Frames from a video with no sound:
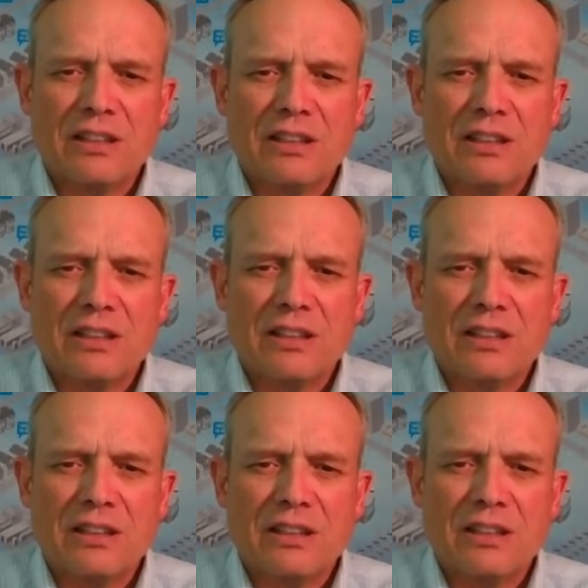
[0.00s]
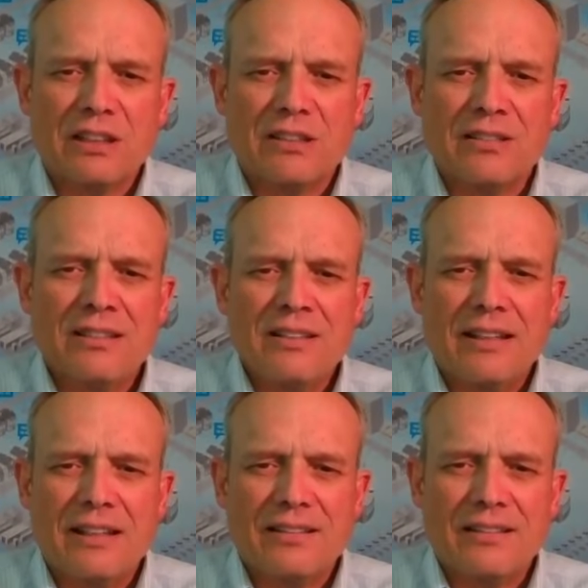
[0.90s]
and make it
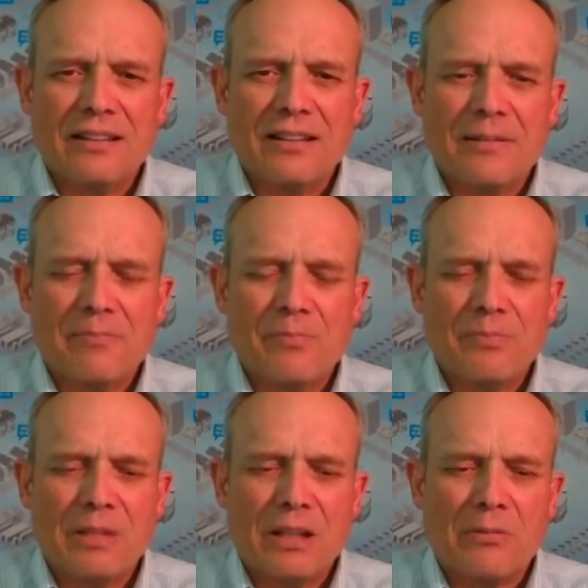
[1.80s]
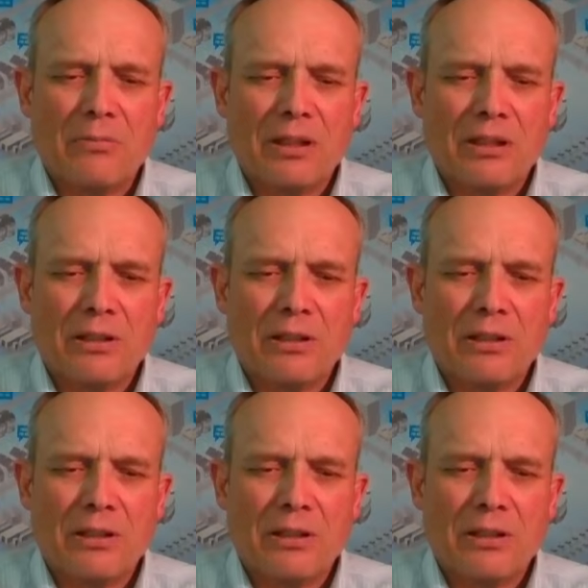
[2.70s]
blend in more with the environment.